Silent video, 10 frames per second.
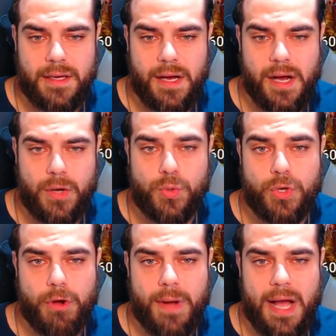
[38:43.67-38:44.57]

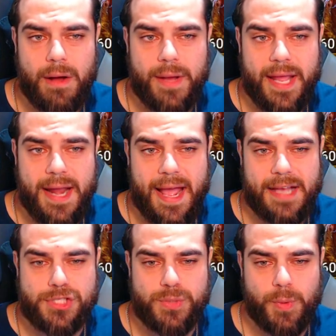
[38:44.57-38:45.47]
Ugo out, and
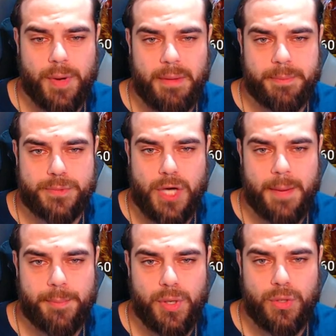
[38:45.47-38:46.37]
actually we'll probably try
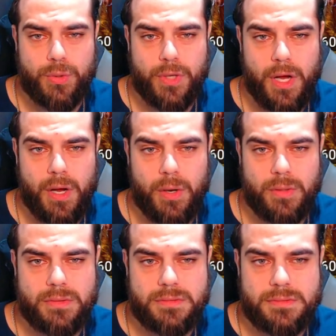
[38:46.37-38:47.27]
and put
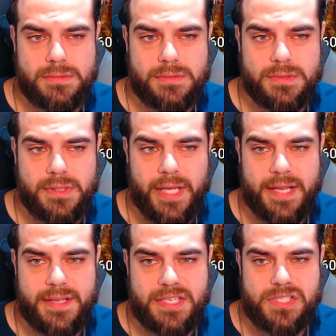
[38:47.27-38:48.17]
Ugo
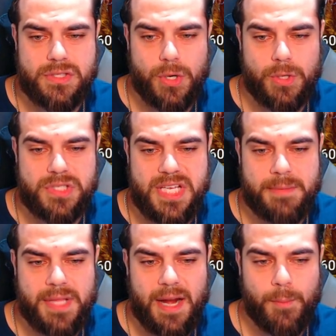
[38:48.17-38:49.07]
in this third
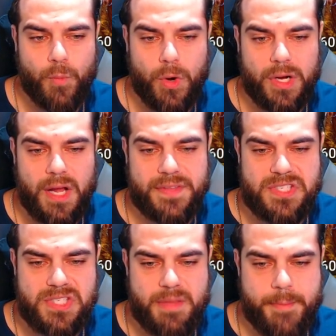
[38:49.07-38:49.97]
team that I'm working on.
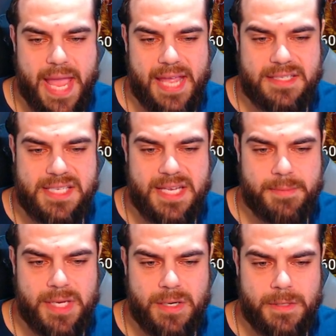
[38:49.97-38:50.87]
This is the main
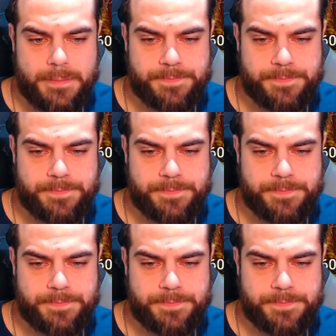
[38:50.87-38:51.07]
team here.